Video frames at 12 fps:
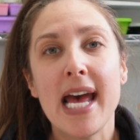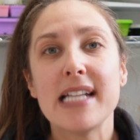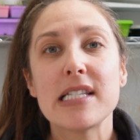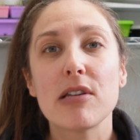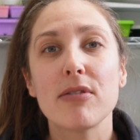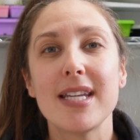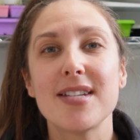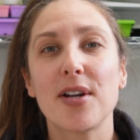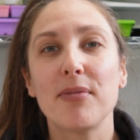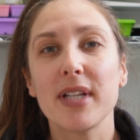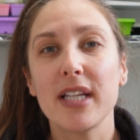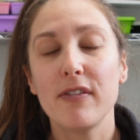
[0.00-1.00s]
And so these
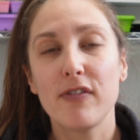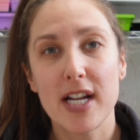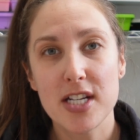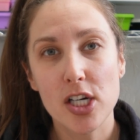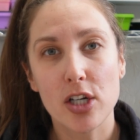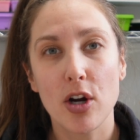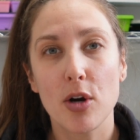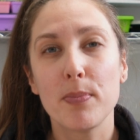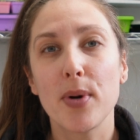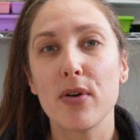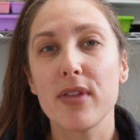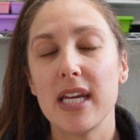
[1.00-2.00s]
are really fun to grow
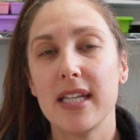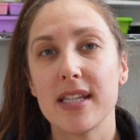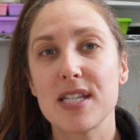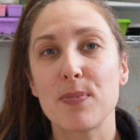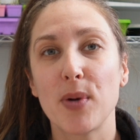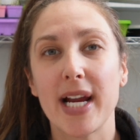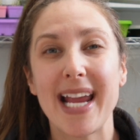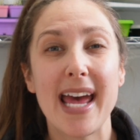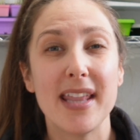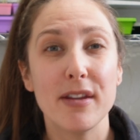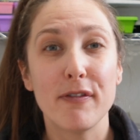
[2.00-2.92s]
both in the spring and the